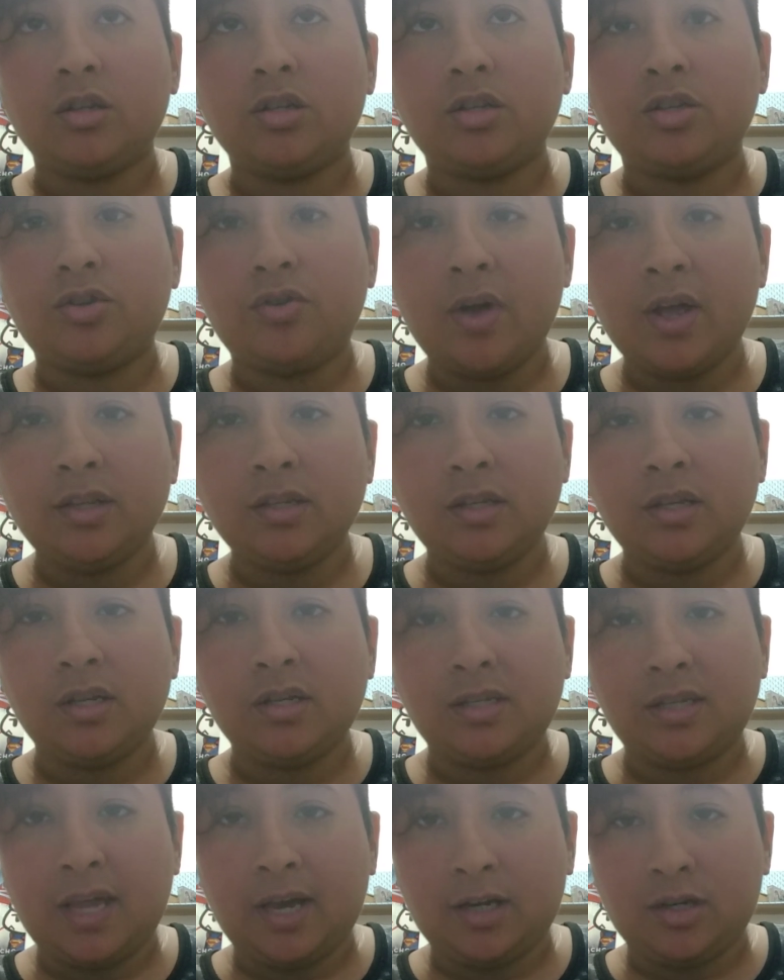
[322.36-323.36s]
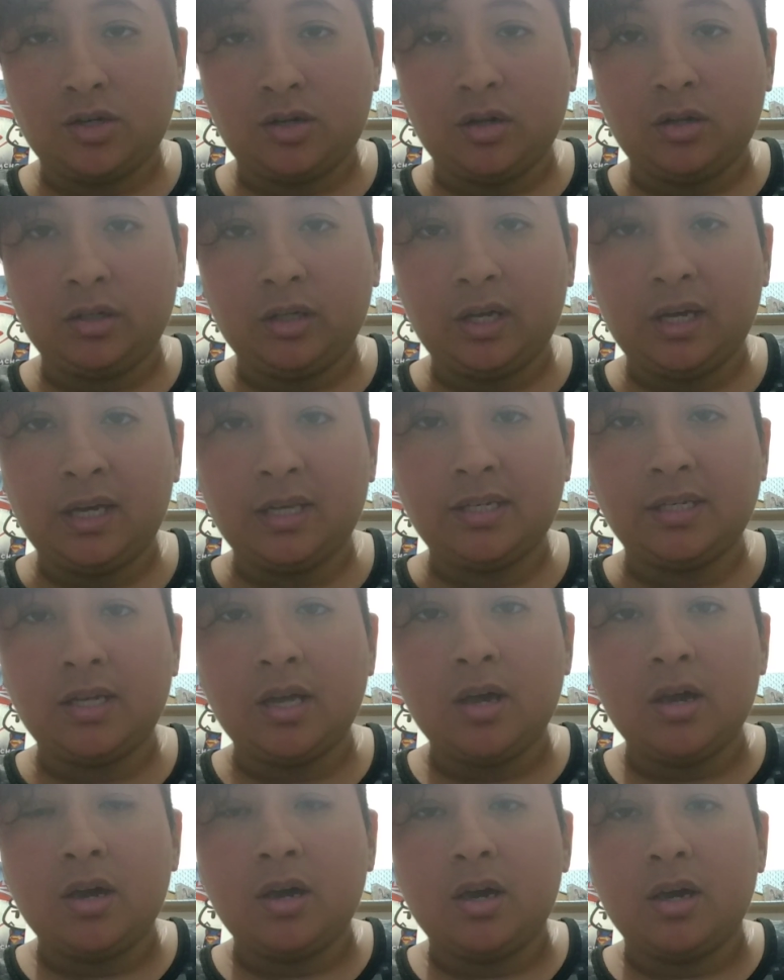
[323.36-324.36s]
Transsexual is,
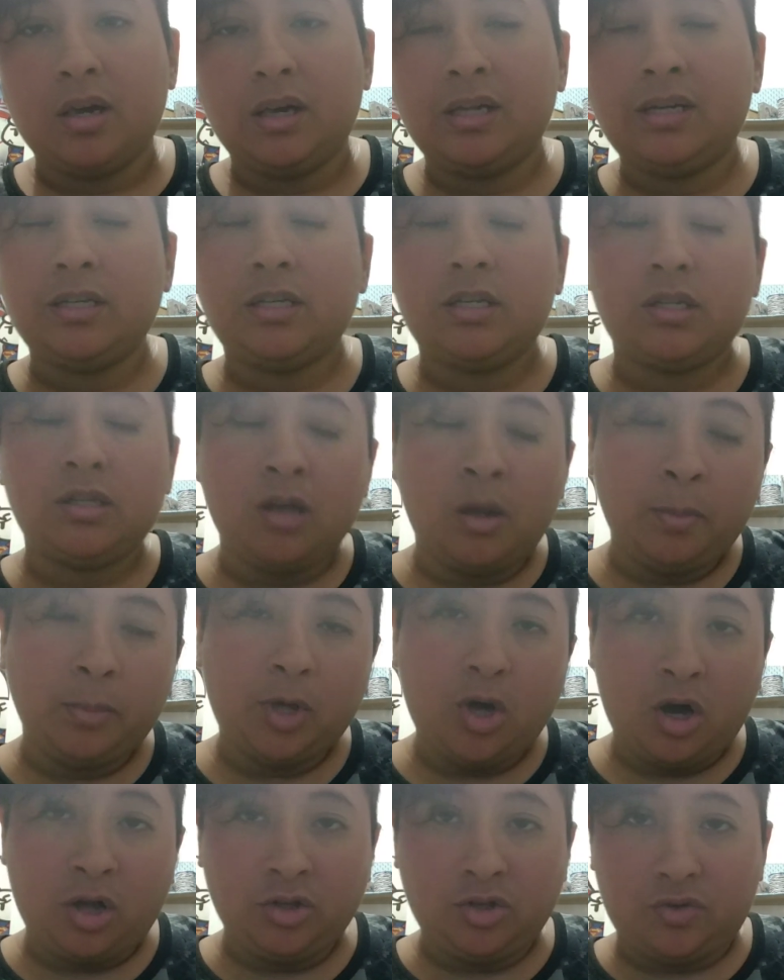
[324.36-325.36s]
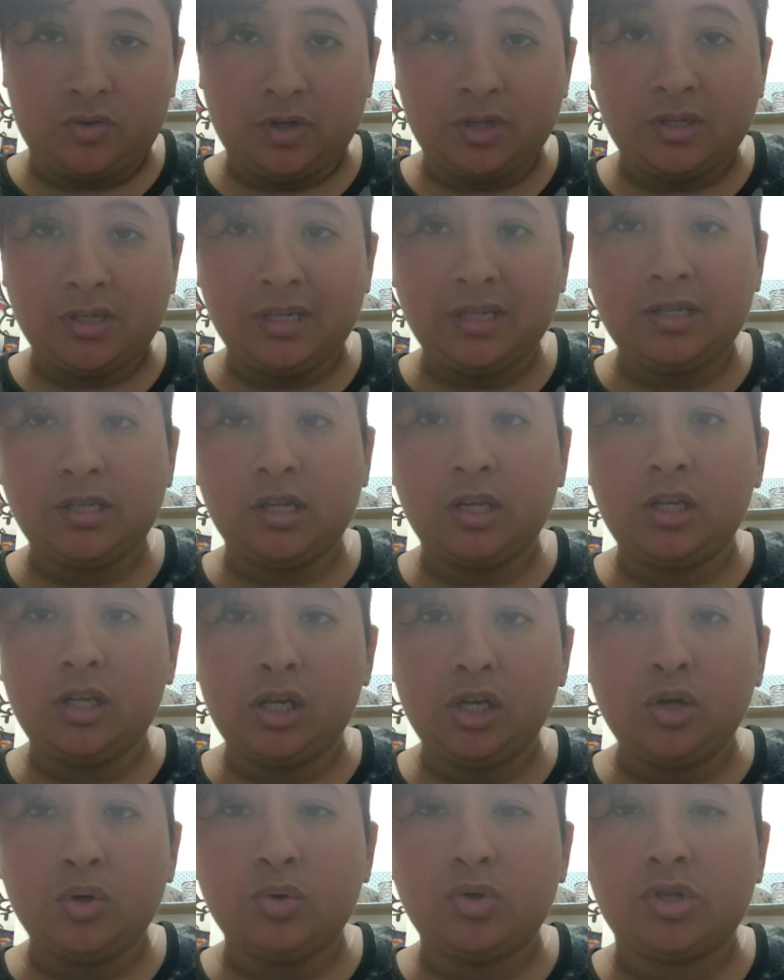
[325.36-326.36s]
in some countries, is
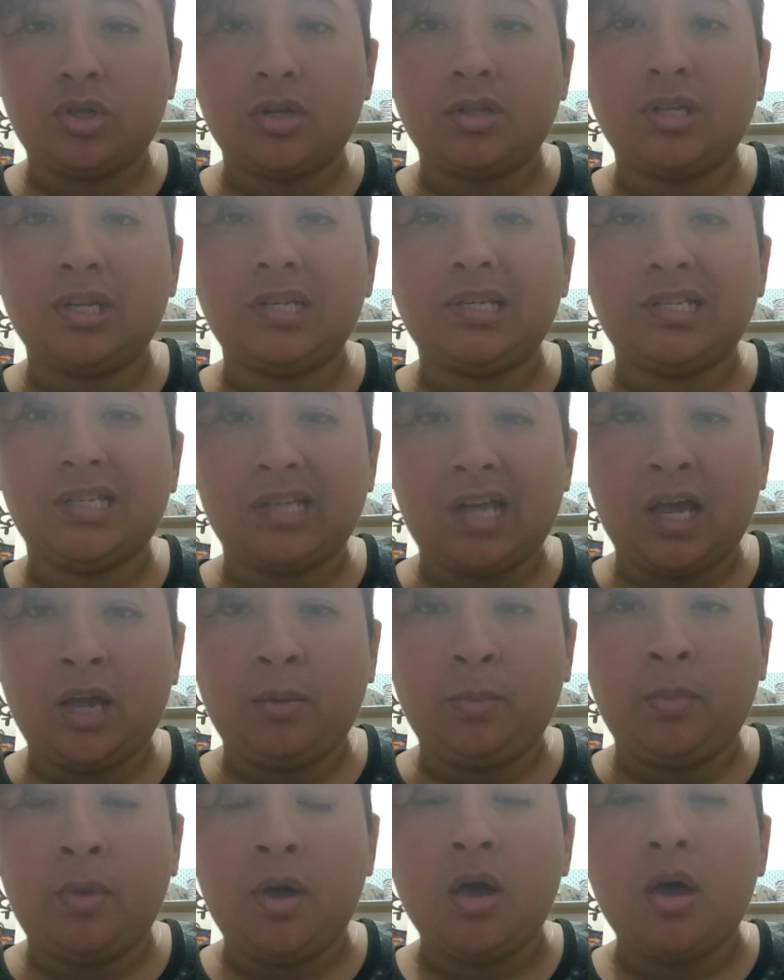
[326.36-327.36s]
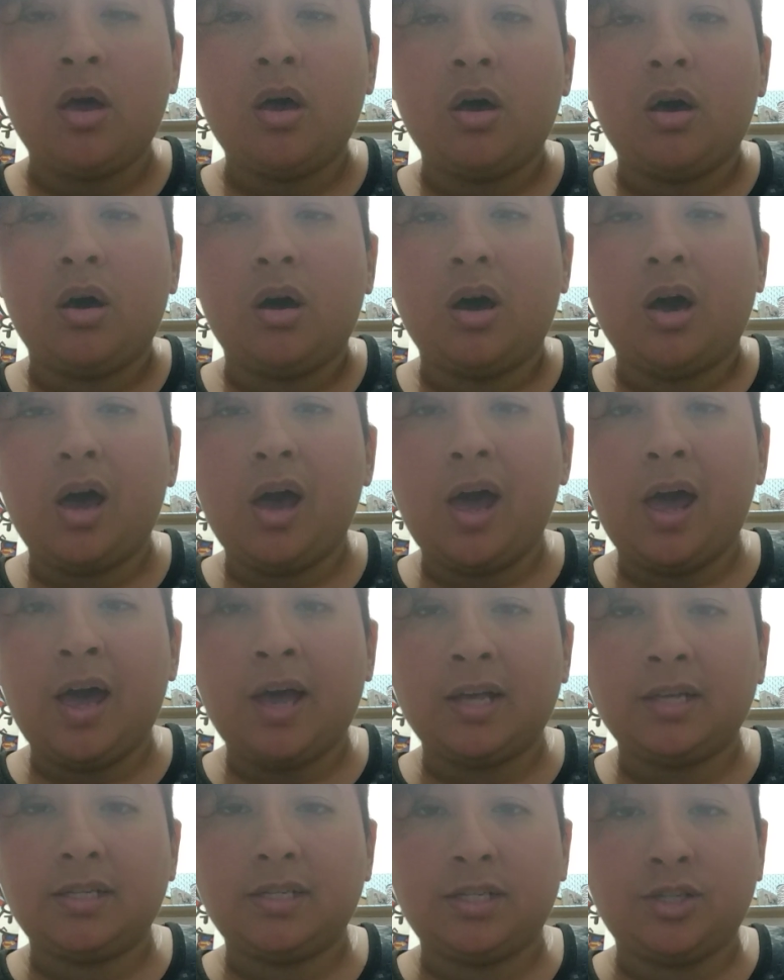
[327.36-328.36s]
used the same
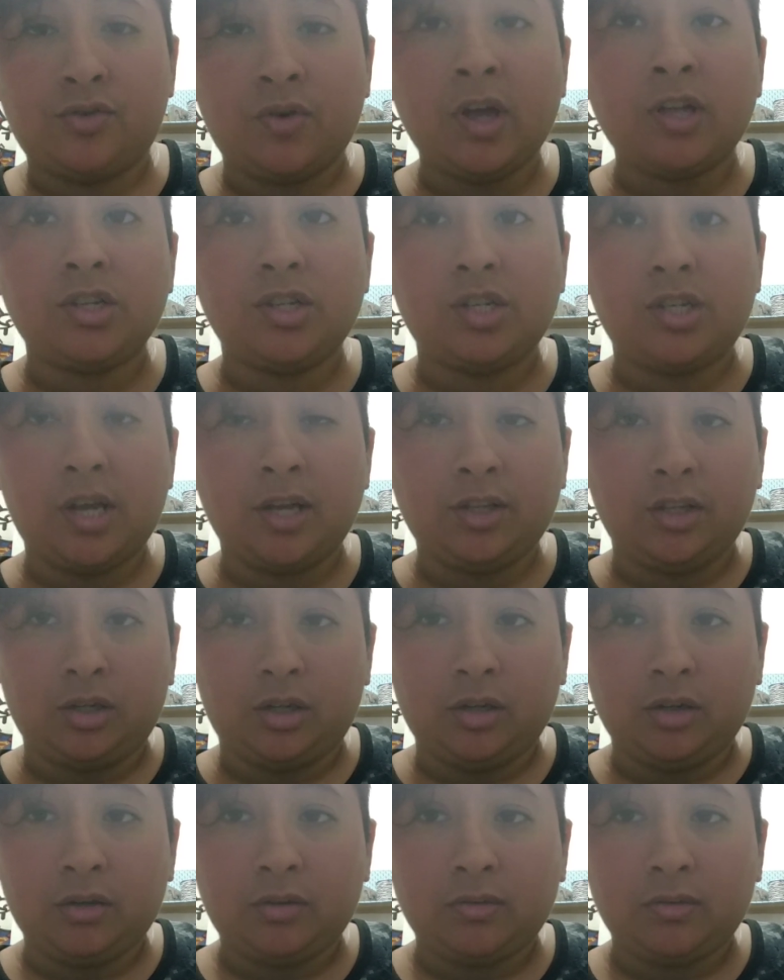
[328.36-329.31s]
as transgender.